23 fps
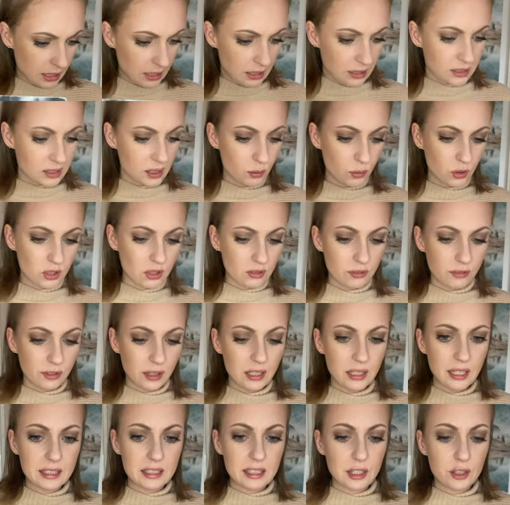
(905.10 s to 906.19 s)
Someone
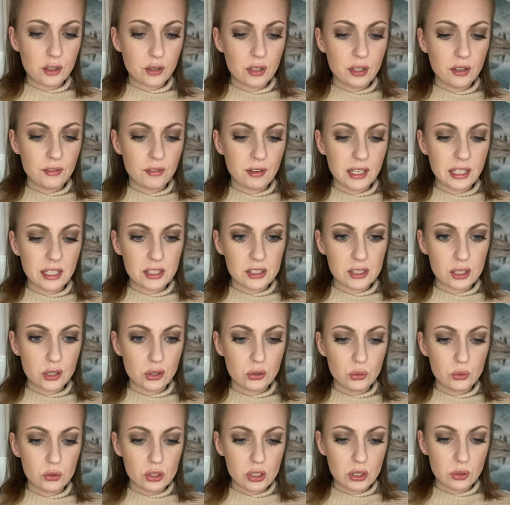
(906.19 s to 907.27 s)
felt like they couldn't find a
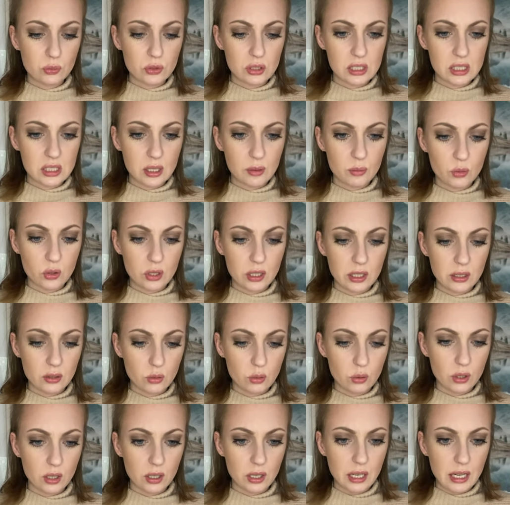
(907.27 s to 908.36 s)
solution with someone
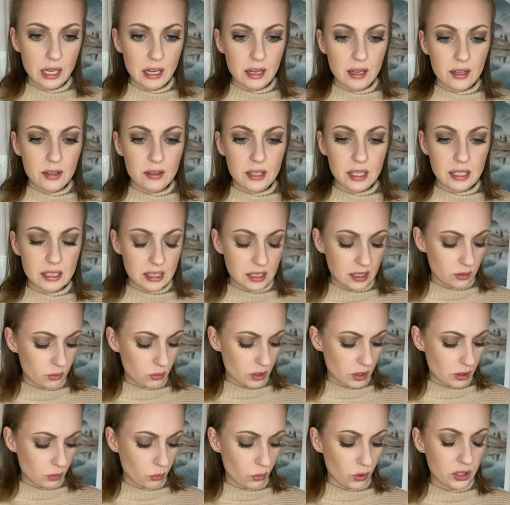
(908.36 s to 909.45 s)
or they didn't
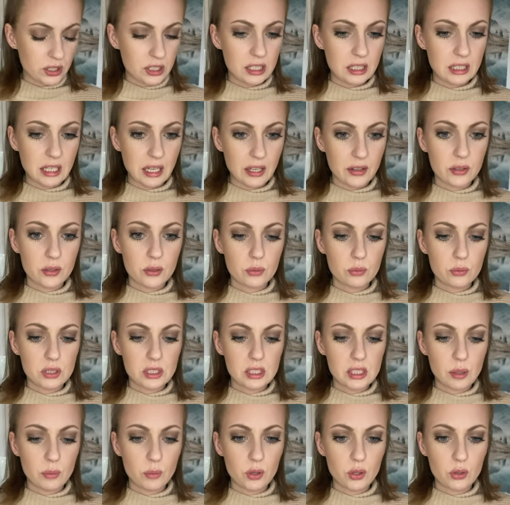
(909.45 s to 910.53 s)
want to work together with
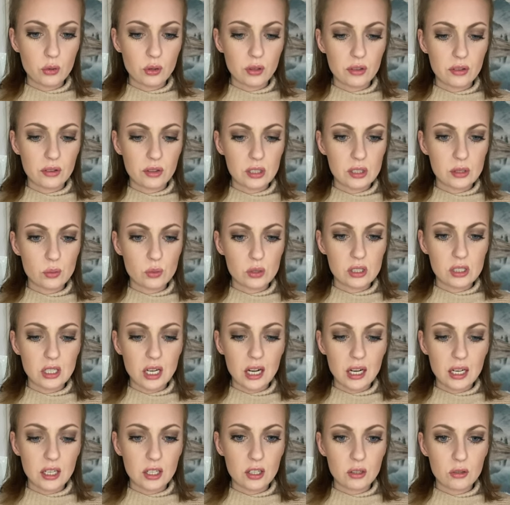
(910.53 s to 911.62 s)
someone or this was
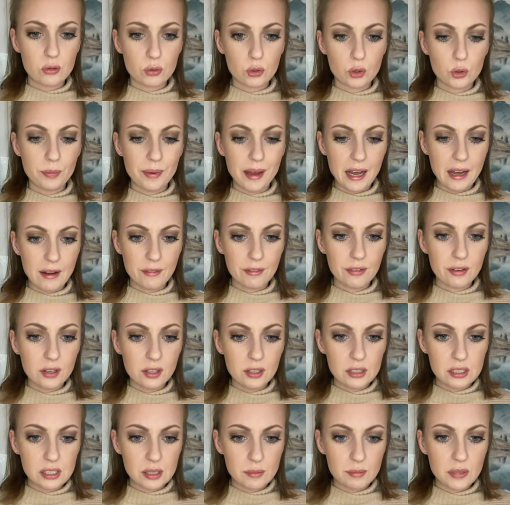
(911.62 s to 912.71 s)
not a group
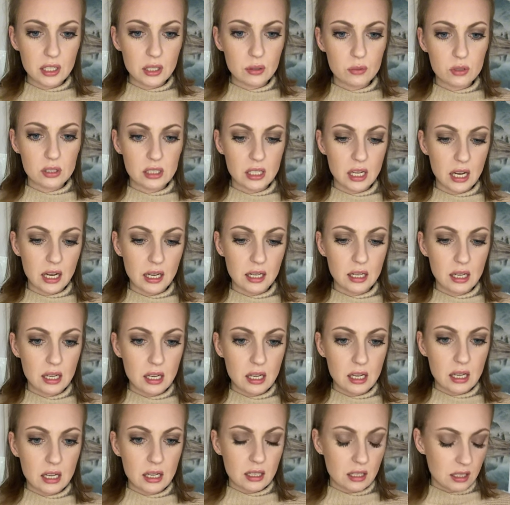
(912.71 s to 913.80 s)
effort. Somebody was not
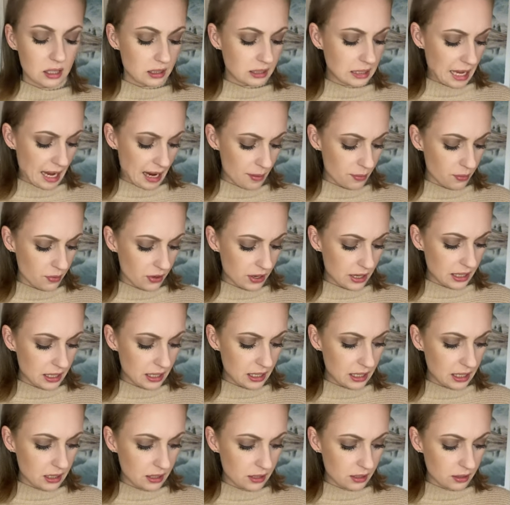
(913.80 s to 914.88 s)

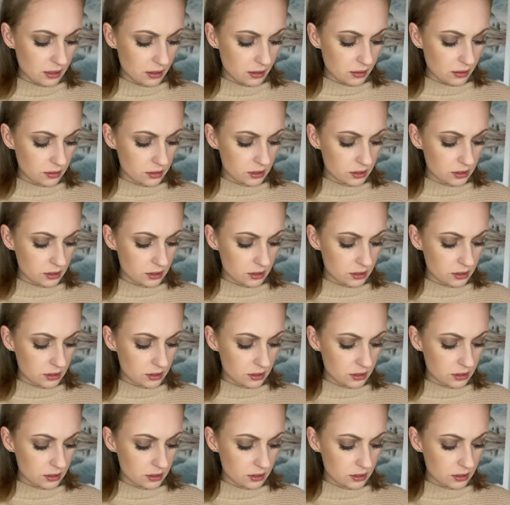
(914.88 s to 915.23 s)
collaborating.